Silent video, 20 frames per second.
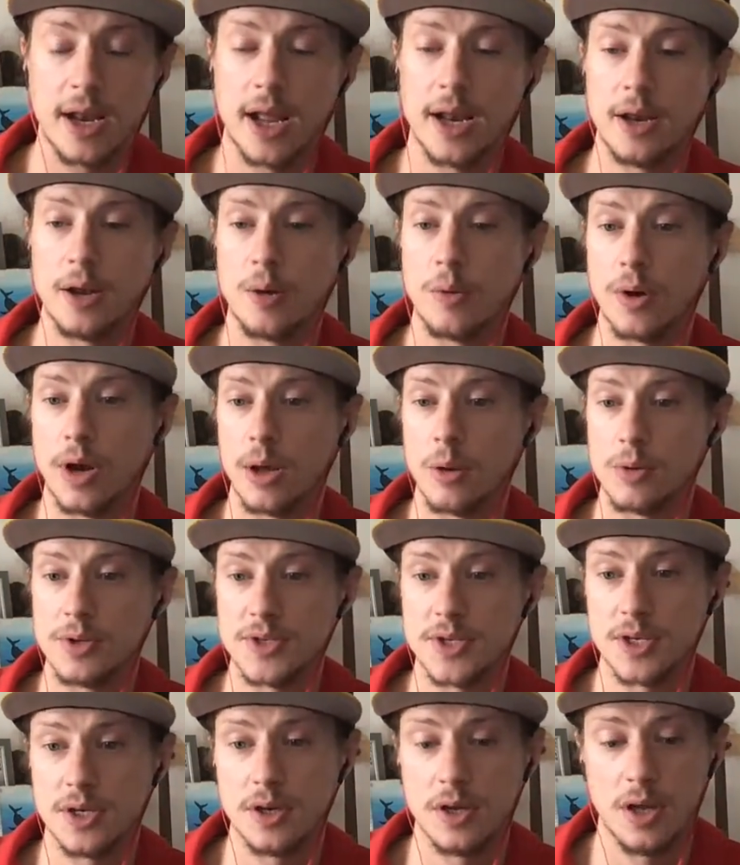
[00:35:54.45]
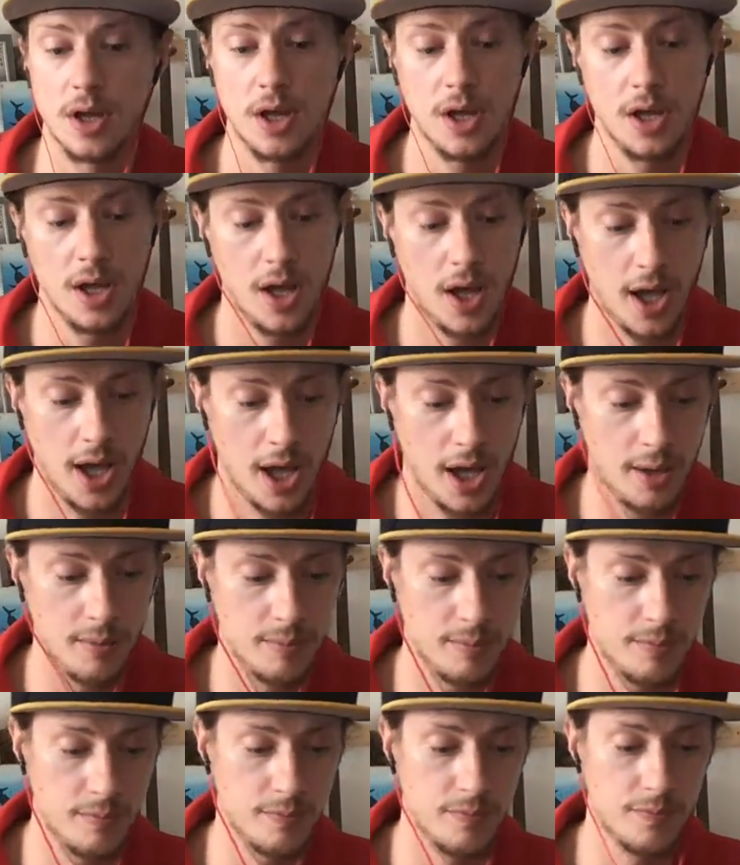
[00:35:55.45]
I know when I was in
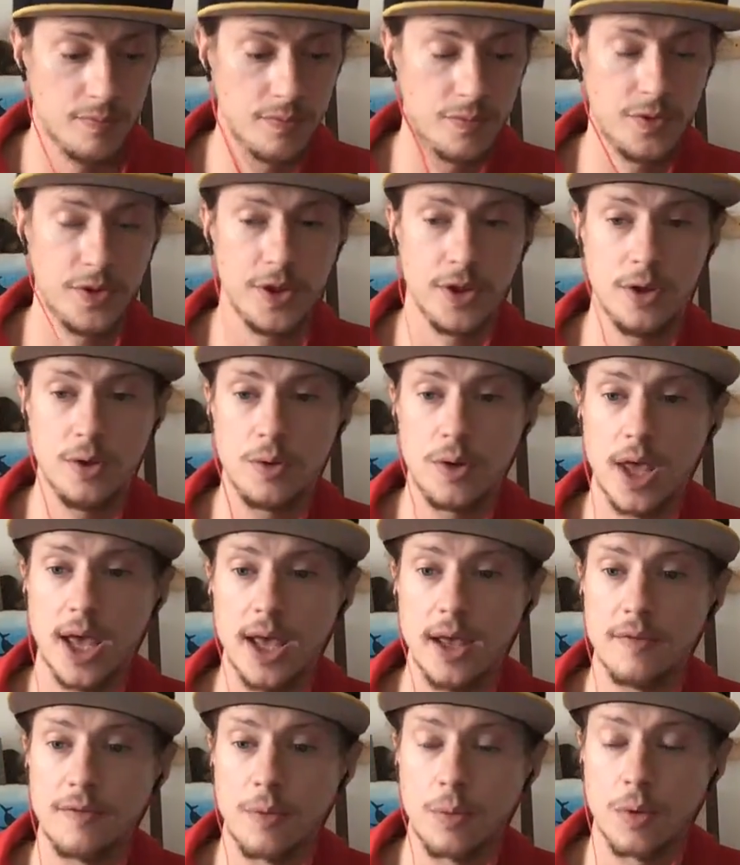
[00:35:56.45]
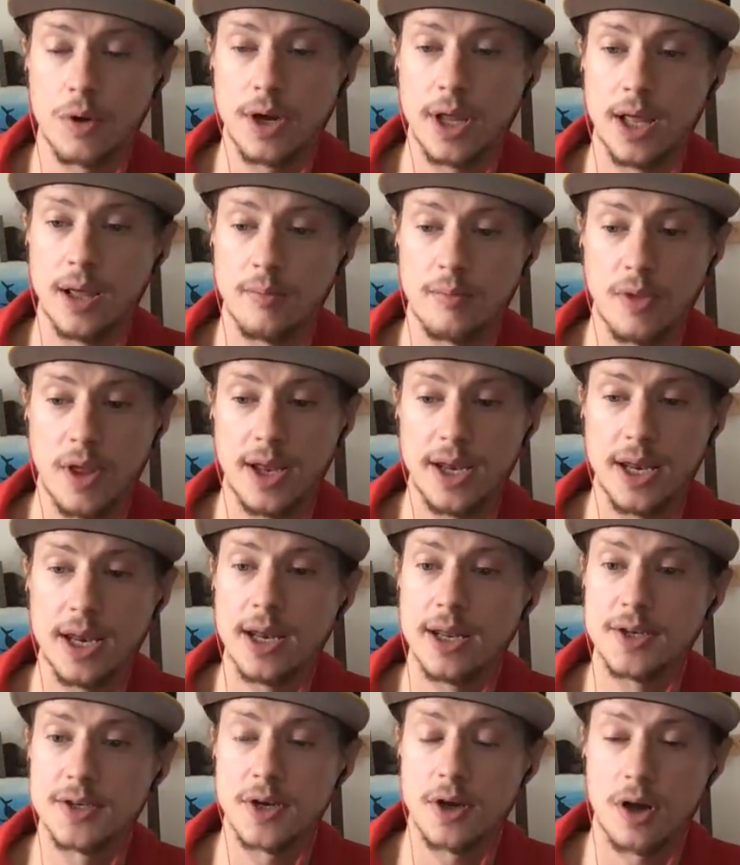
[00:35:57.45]
the UK for WordCamp London
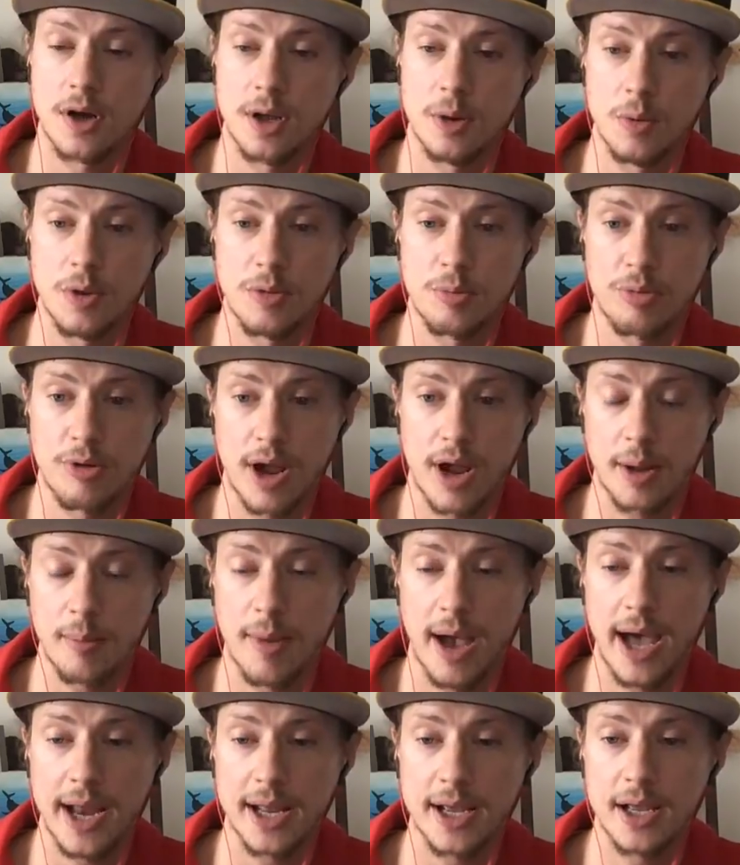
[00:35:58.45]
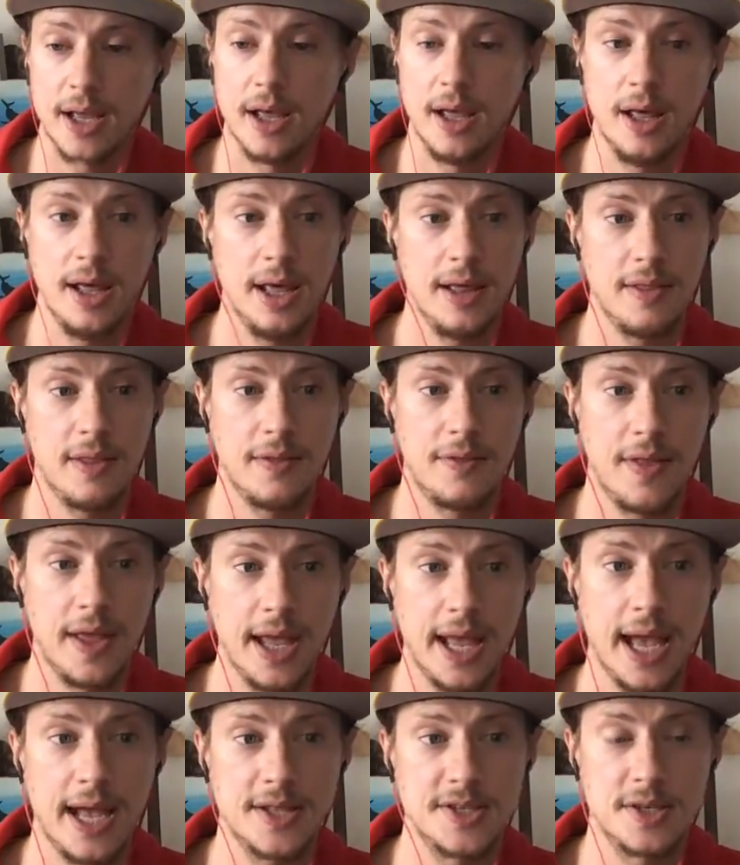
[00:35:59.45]
and talking with Pragmatic, that they
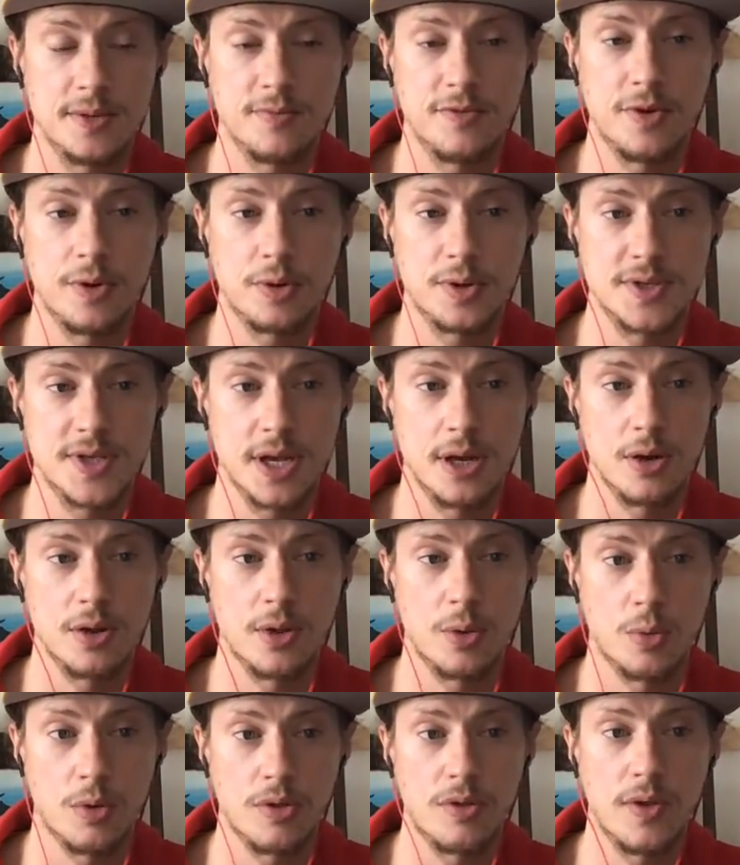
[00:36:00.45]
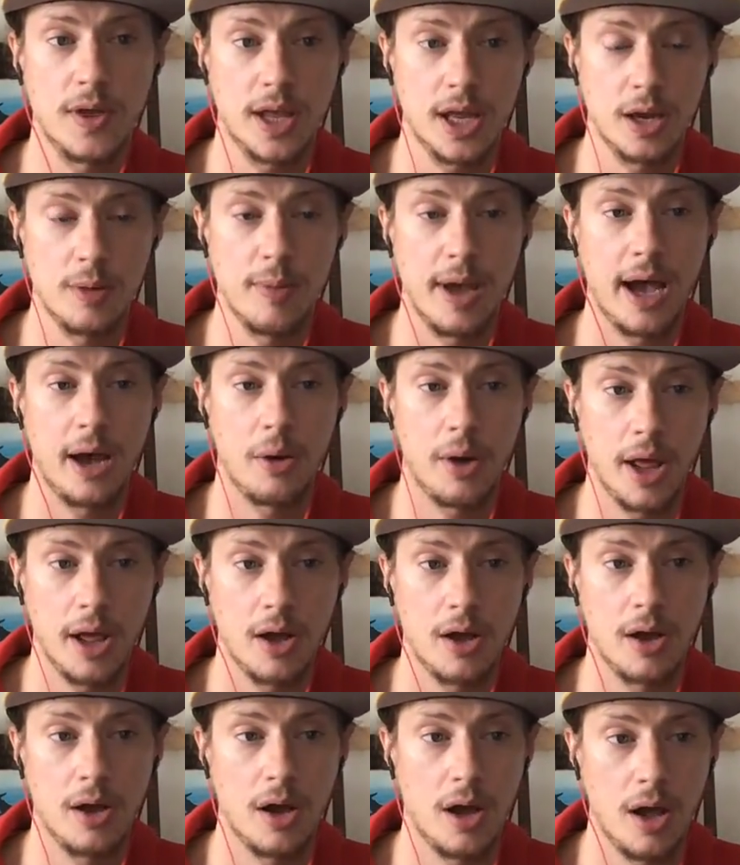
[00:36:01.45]
had some folks there that were thinking about
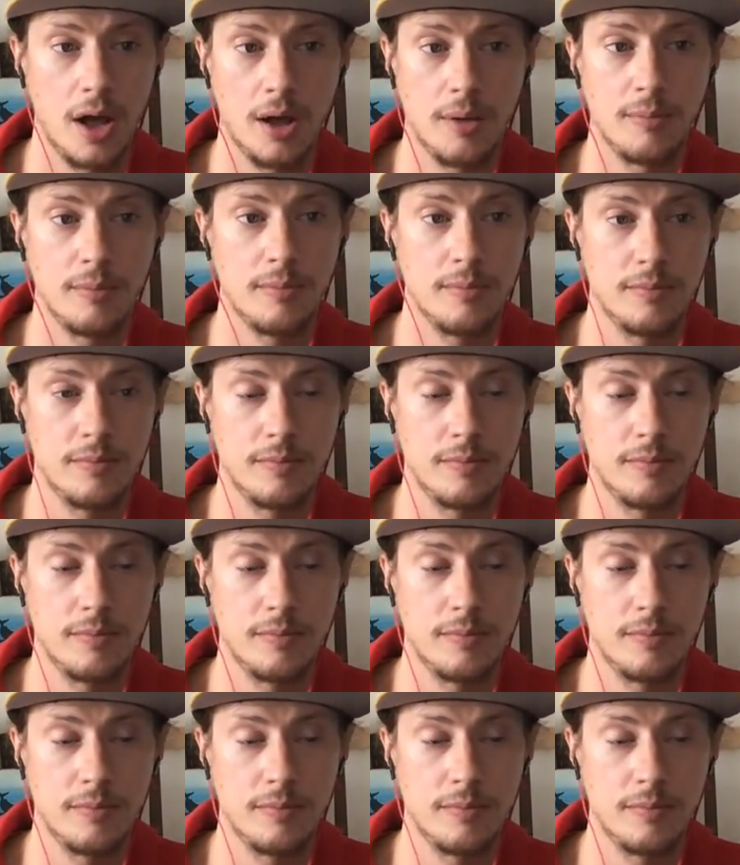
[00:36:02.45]
um,